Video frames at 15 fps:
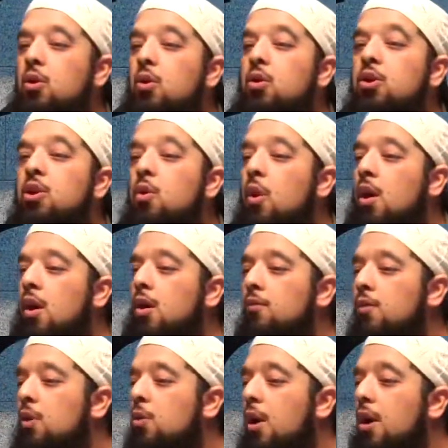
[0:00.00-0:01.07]
two, you
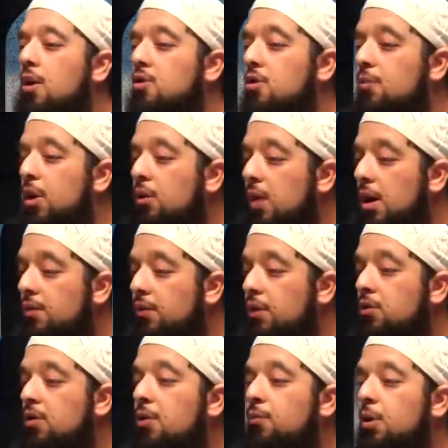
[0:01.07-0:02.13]
are required to be
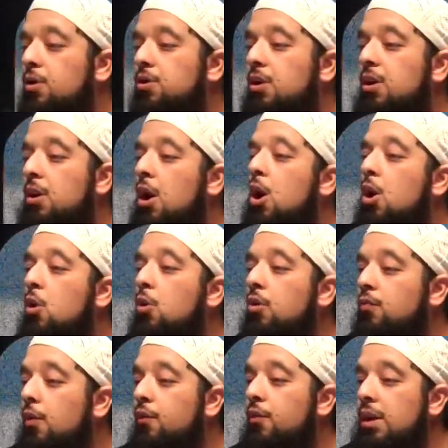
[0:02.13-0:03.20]
grateful to the person who
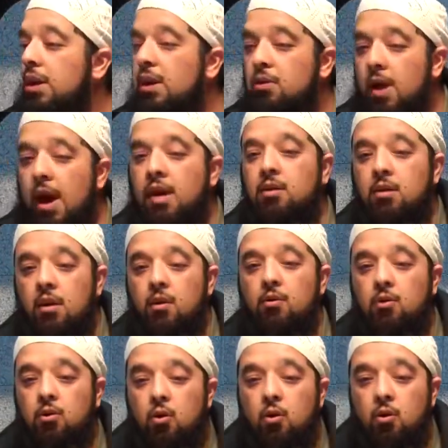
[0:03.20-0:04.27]
is fulfilling that
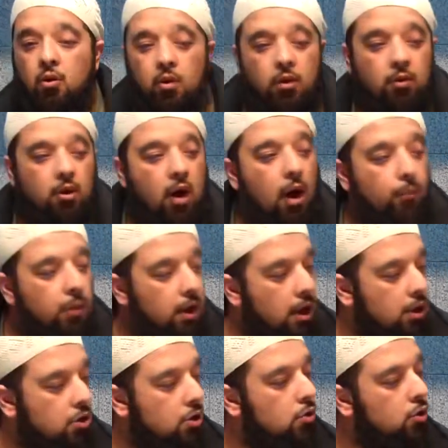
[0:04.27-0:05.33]

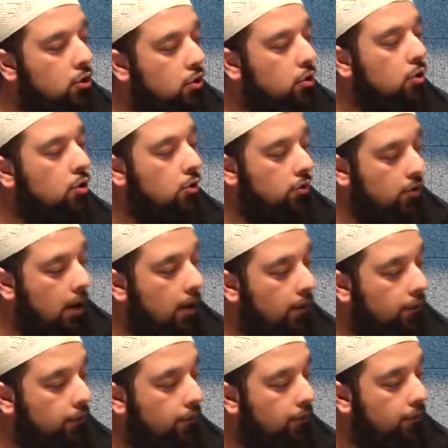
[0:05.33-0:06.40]
obligation to you
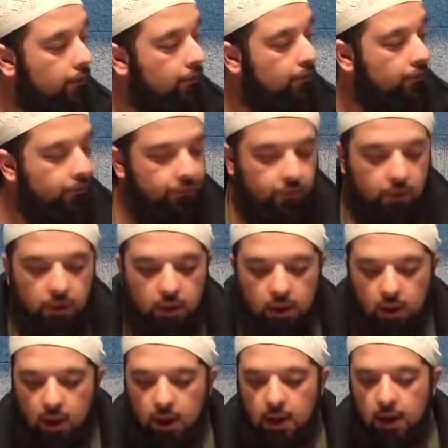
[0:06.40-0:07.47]
yourself.
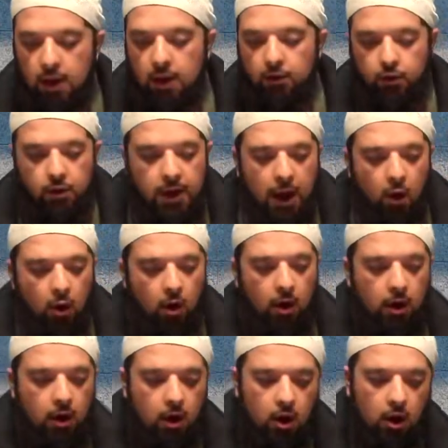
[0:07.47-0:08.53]
So
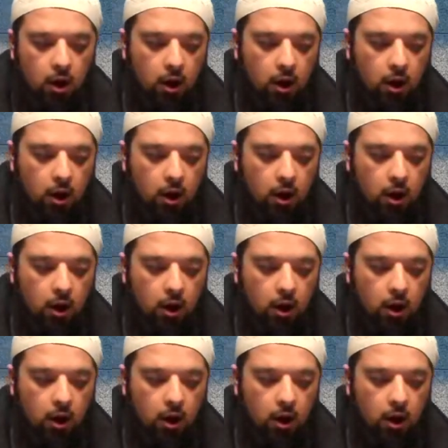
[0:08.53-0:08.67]
now,